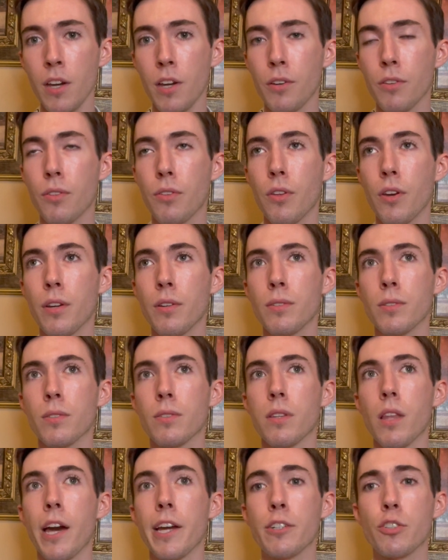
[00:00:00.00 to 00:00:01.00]

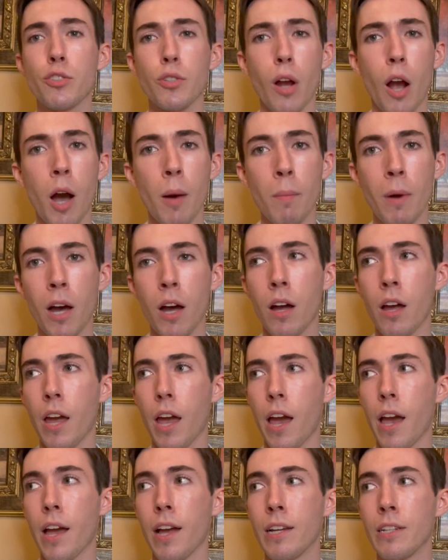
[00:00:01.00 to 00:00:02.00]
Things like trauma
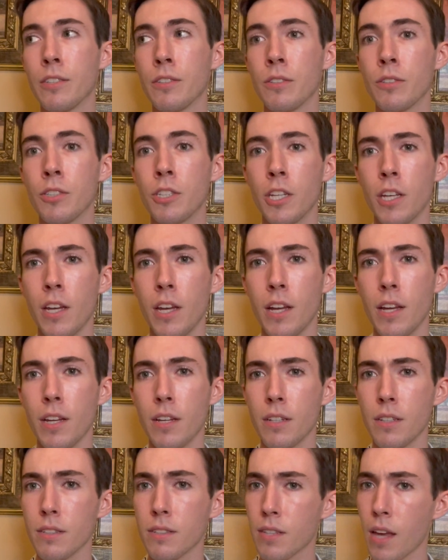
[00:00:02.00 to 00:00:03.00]
and
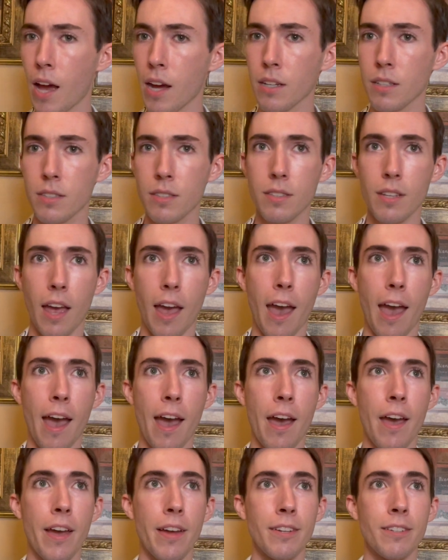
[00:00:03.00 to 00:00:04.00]
sex
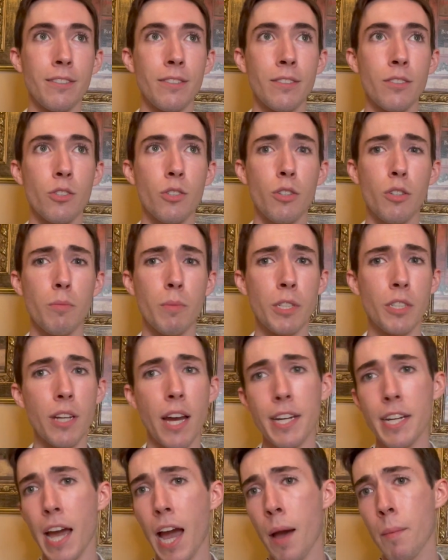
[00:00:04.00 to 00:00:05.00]
and human
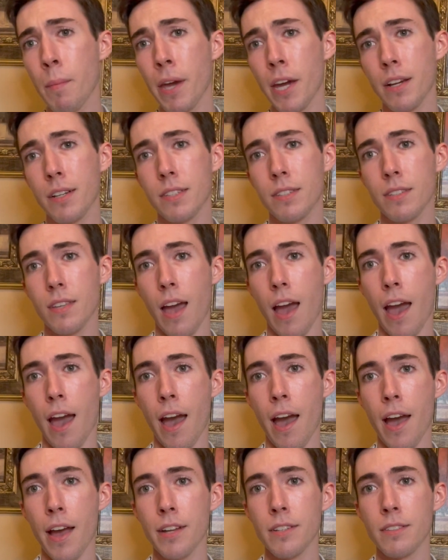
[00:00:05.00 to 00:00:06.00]
dynamics
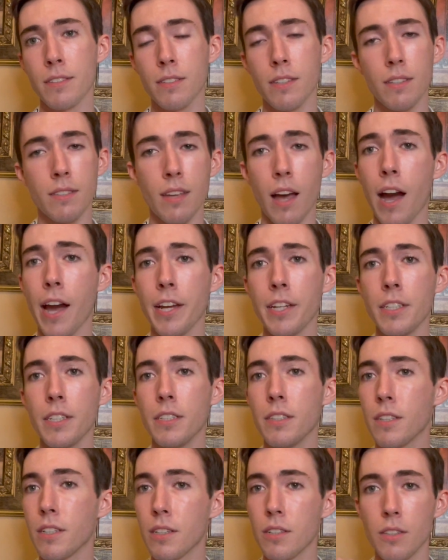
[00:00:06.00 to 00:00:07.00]
and society.